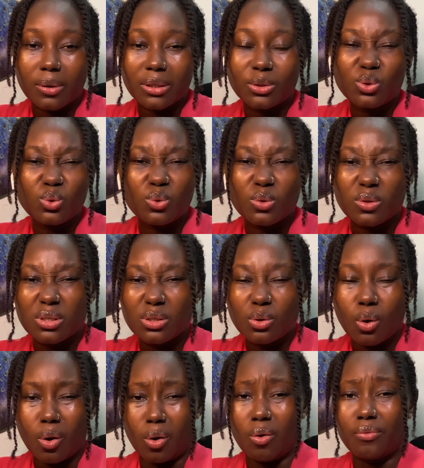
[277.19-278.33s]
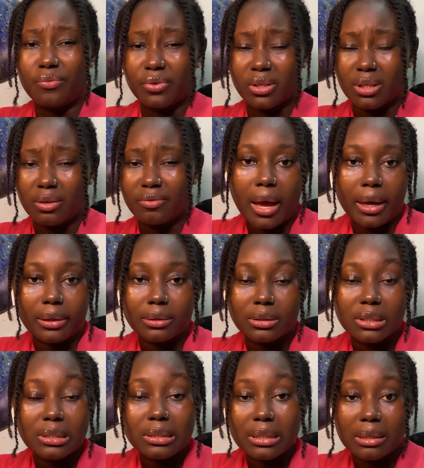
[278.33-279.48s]
I don't do it often. If I
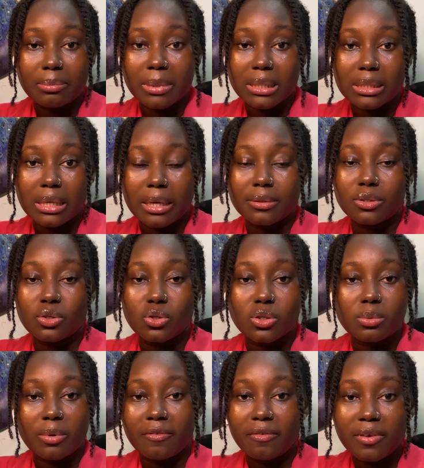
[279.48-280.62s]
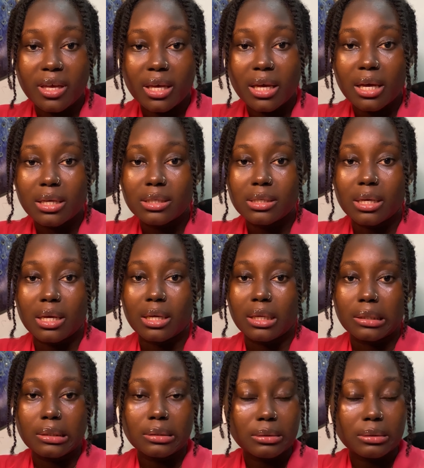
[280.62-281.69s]
just take my time to use my fingers, and